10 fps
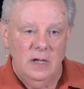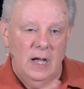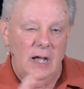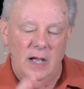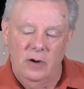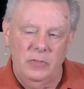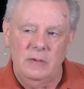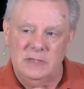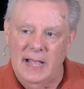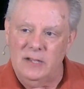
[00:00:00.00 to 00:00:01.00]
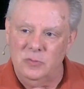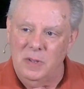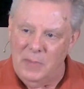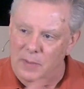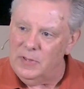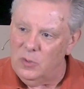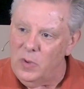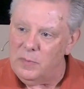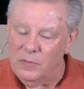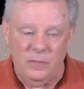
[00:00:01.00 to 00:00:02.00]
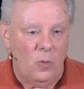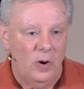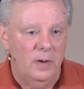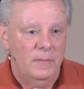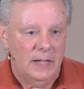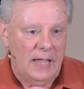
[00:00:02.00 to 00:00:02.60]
I don't think it was last week, maybe in the week before,